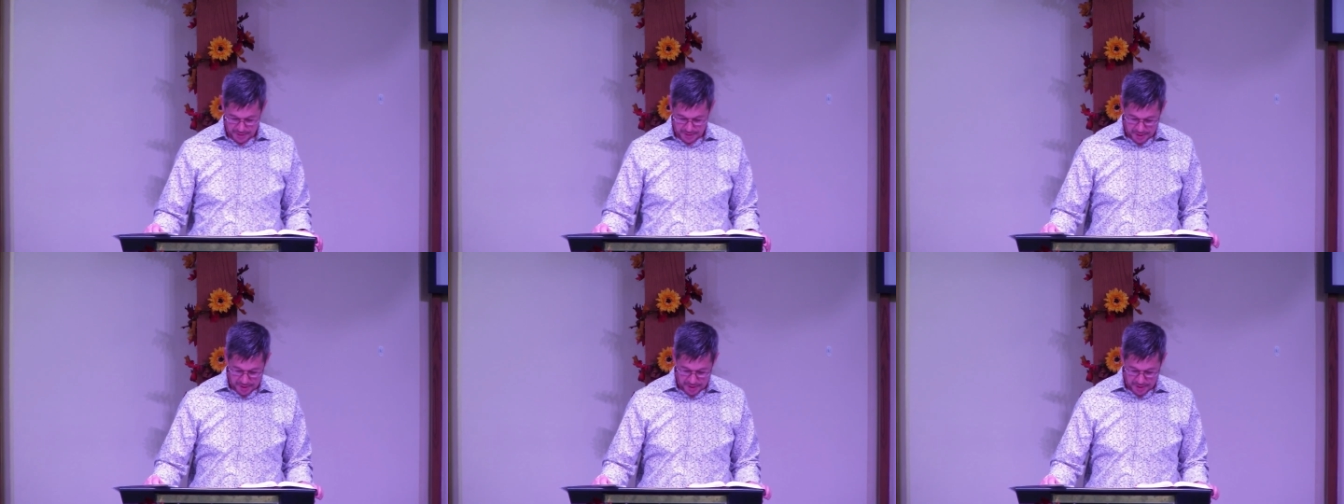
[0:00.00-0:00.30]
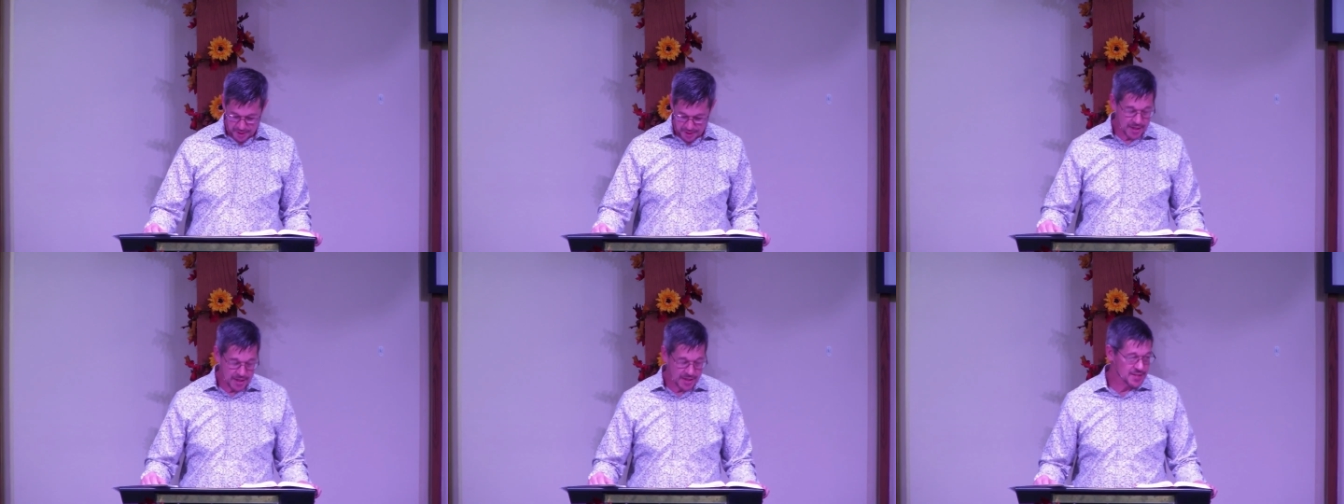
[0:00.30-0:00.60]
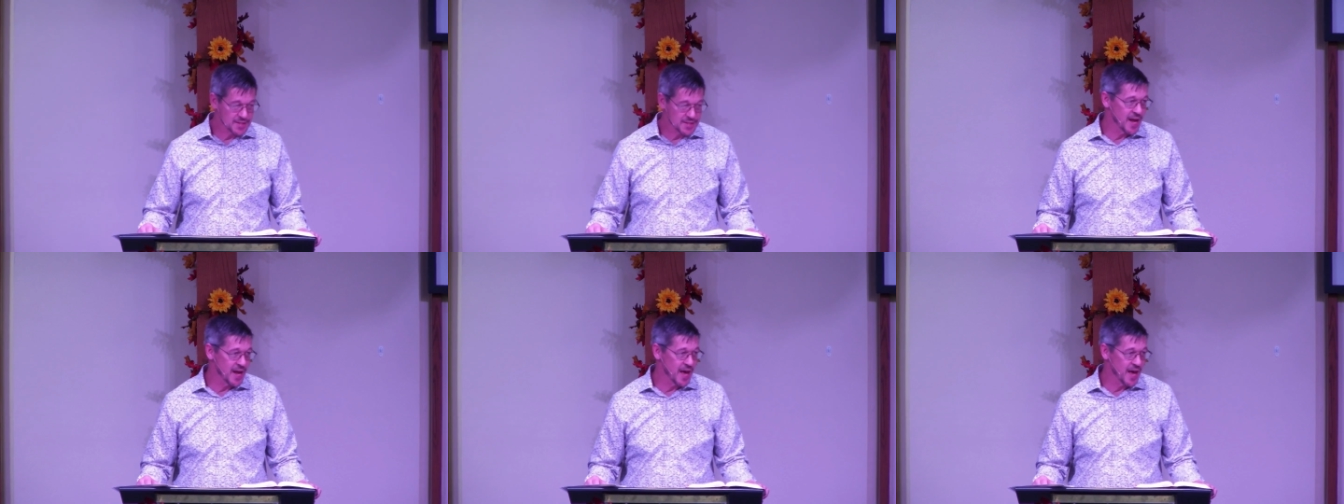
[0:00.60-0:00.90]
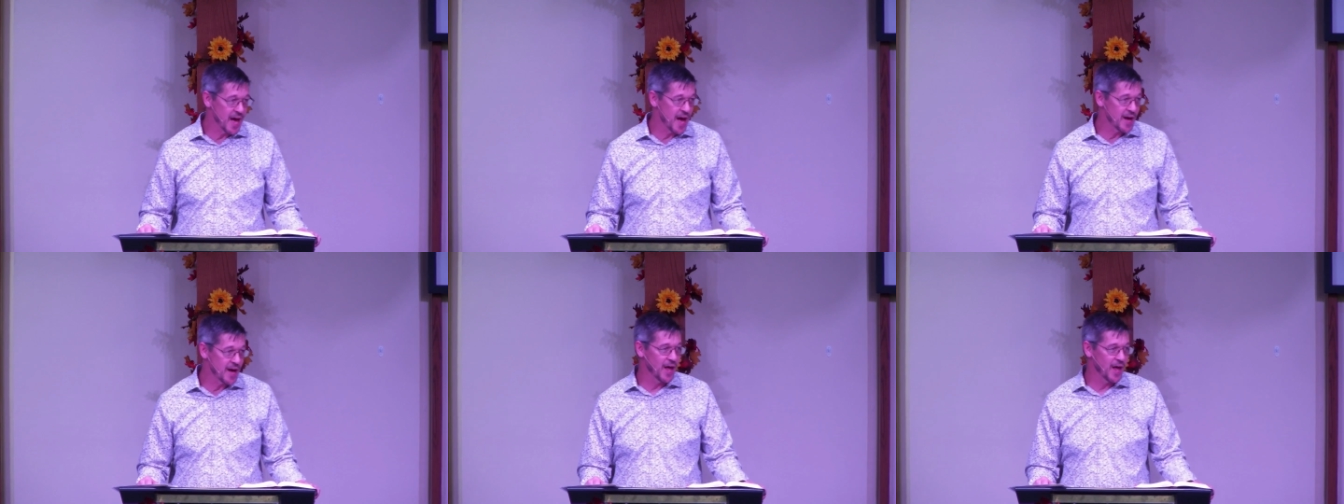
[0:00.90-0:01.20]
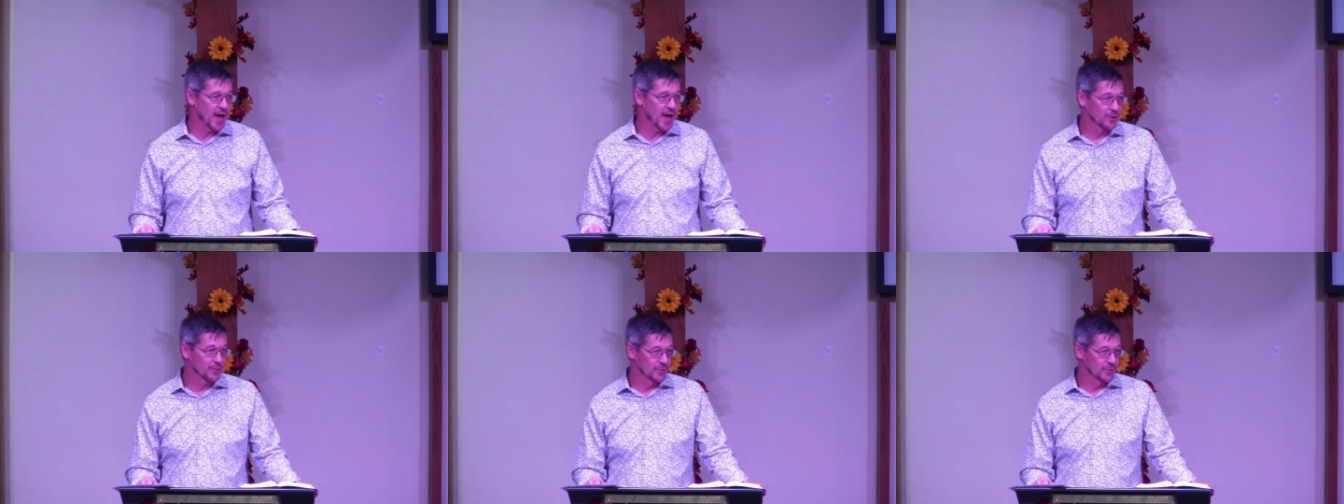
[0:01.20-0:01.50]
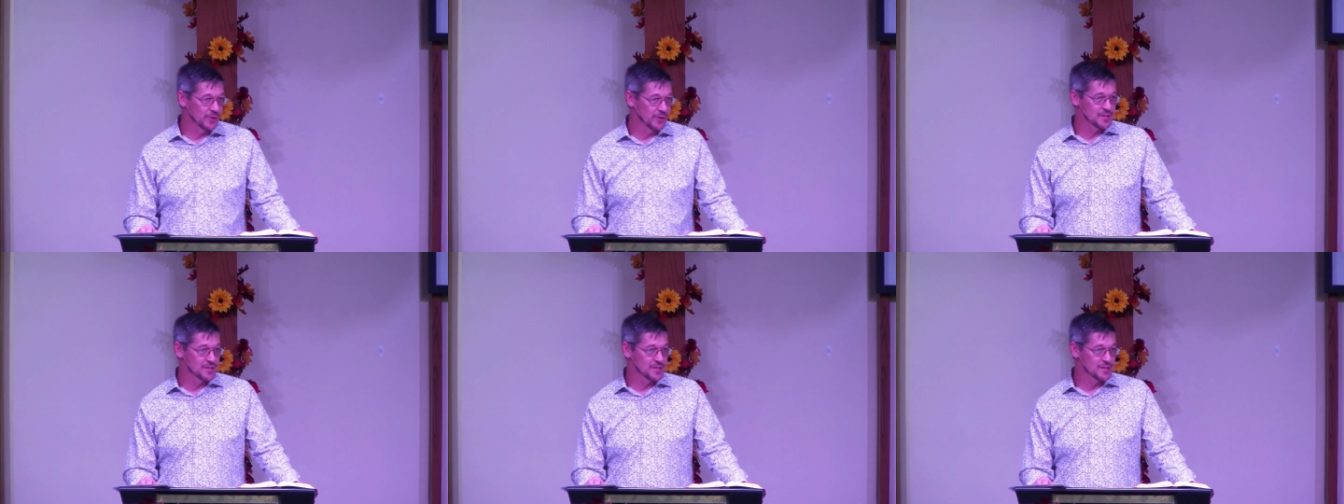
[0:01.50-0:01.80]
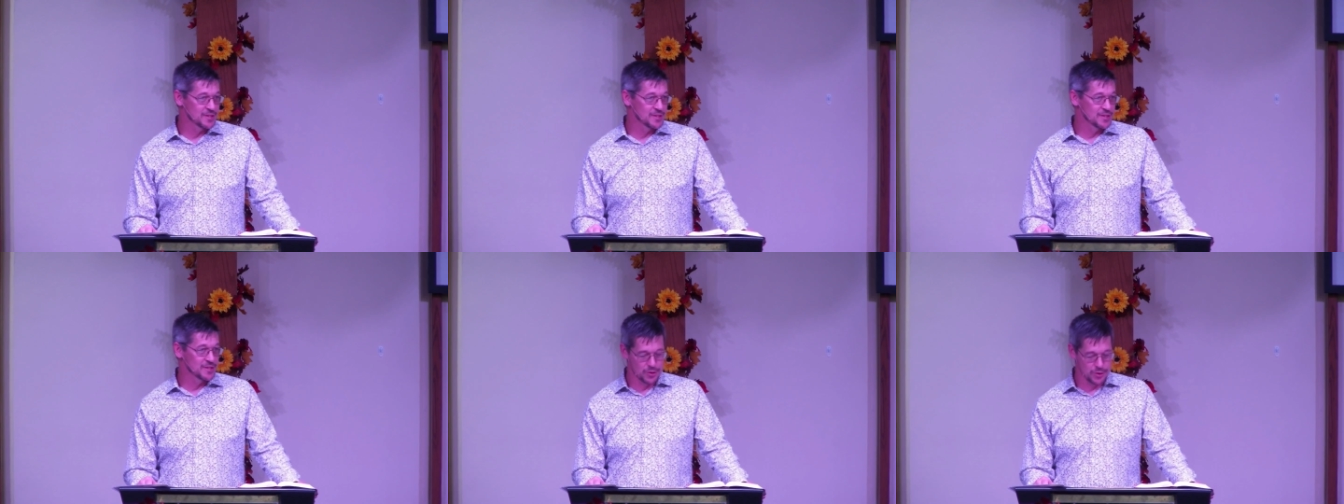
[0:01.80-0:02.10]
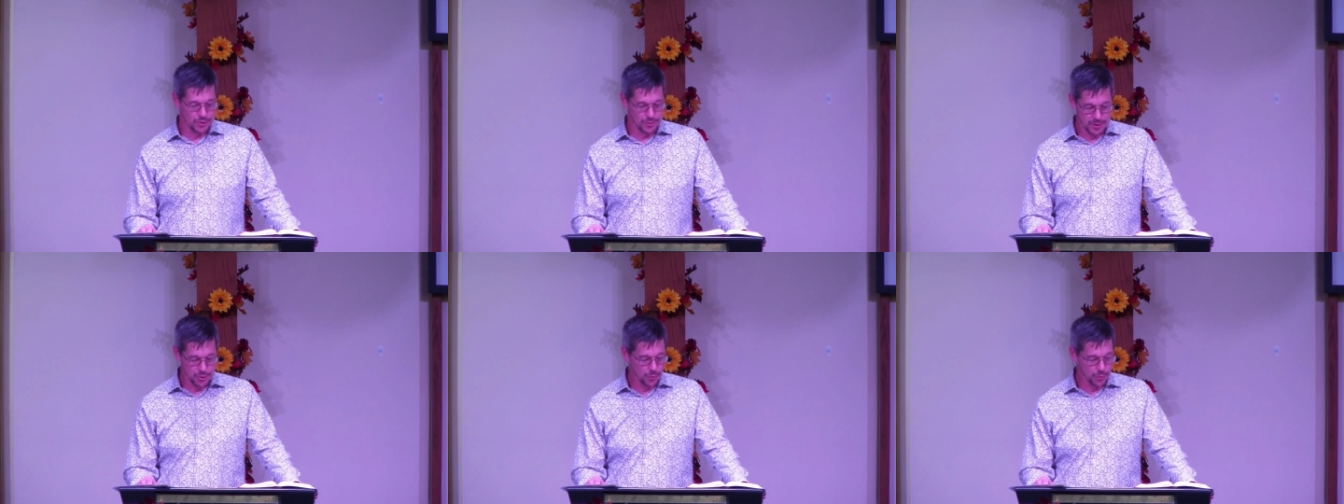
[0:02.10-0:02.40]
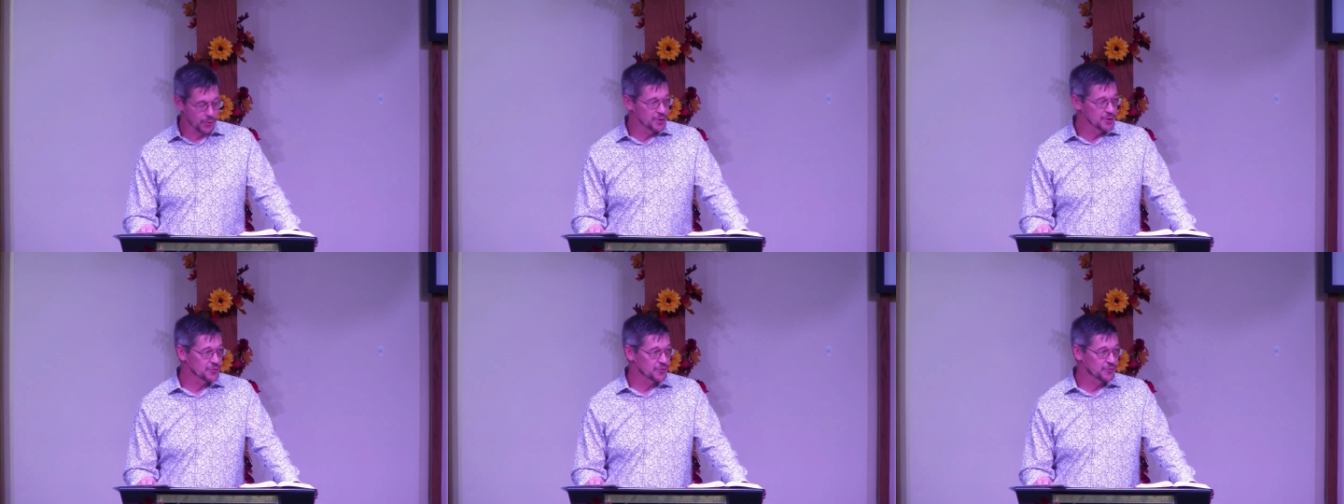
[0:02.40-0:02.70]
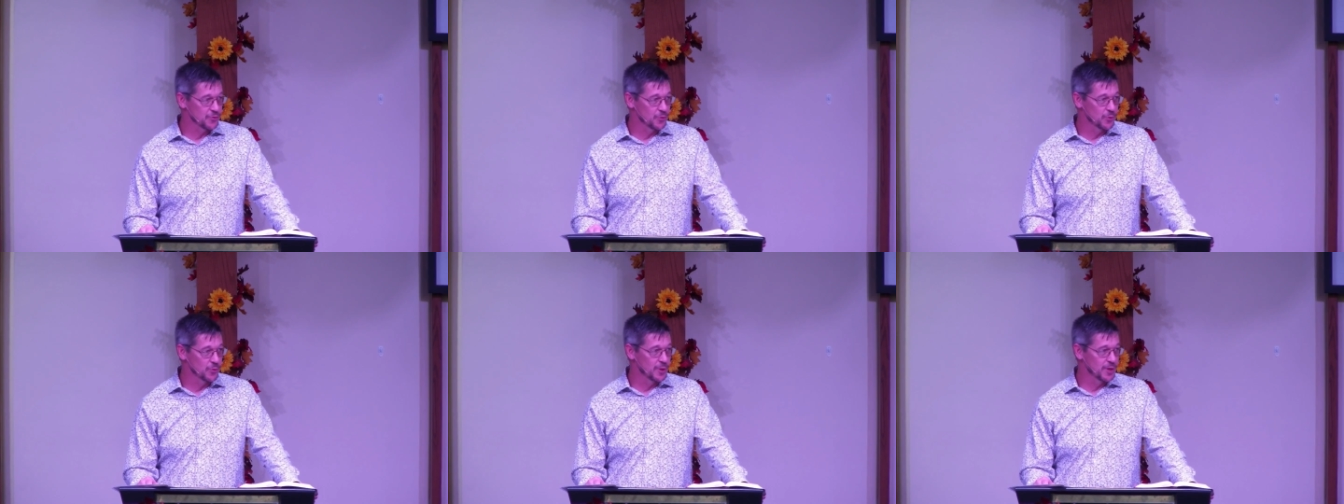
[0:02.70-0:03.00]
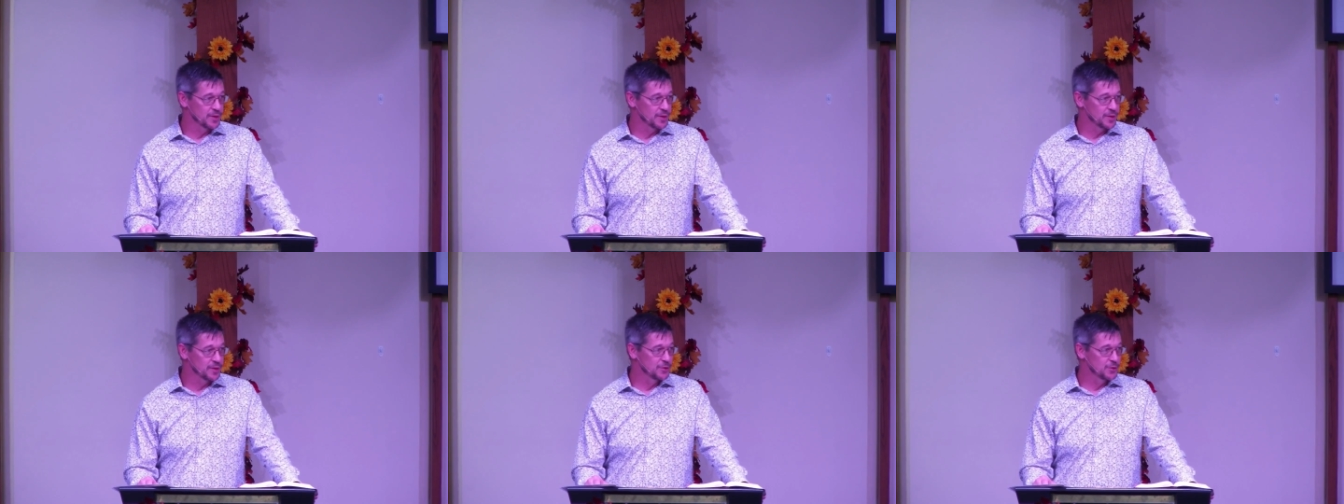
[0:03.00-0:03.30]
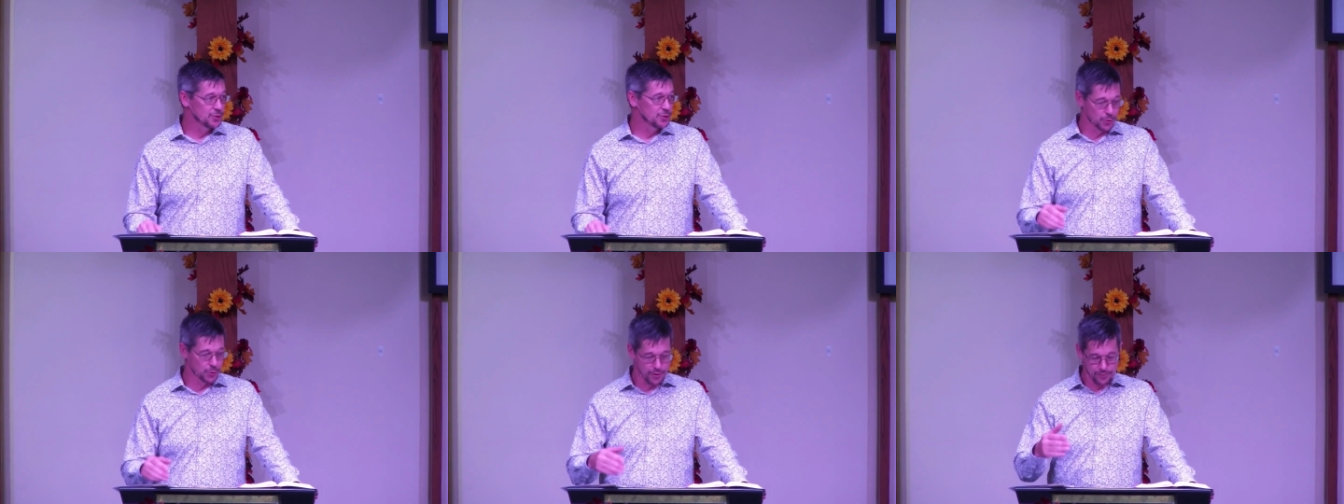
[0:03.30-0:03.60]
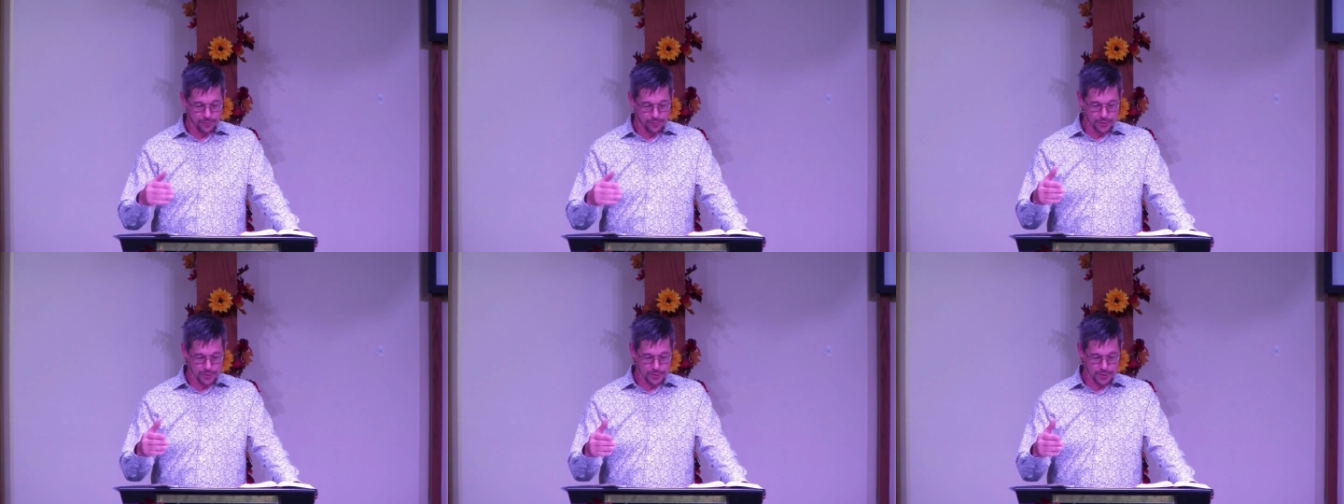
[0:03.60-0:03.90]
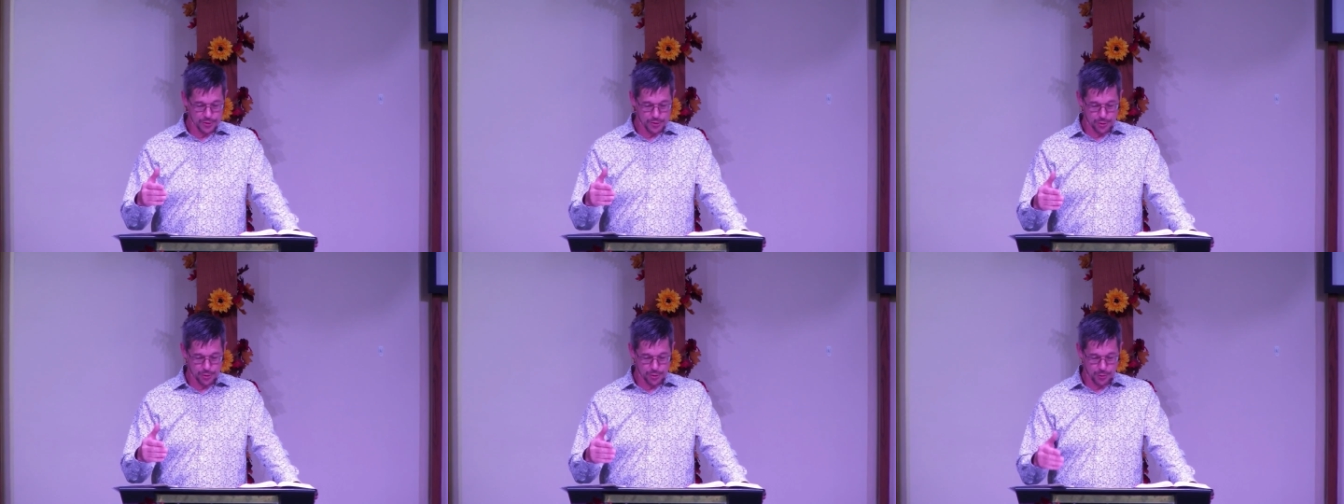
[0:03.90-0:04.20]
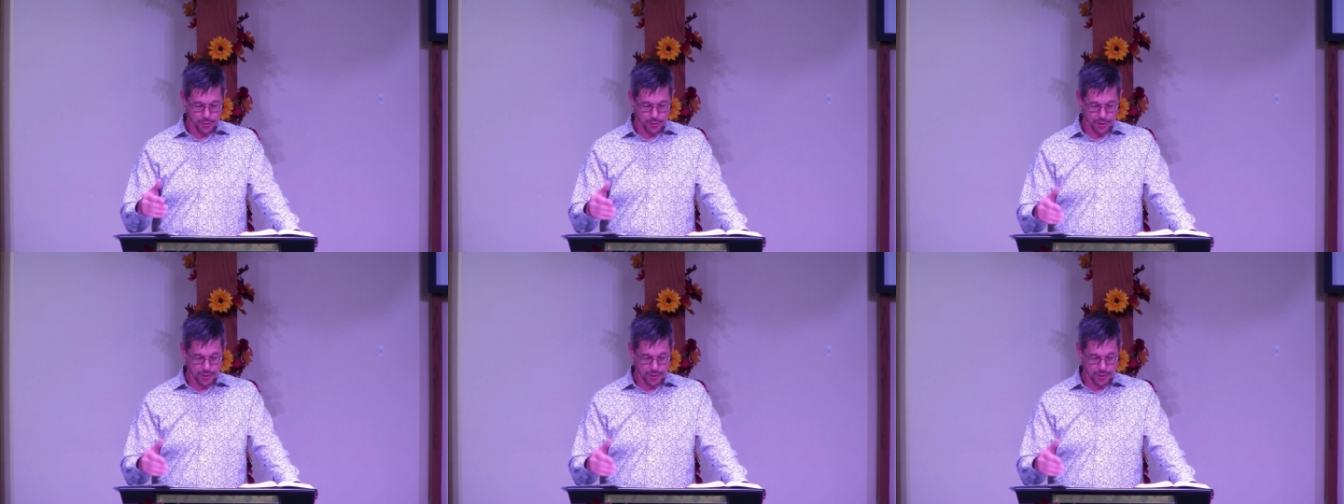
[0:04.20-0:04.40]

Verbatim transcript: He doesn't have a lot of reasons to be joyful, but joyful is a choice.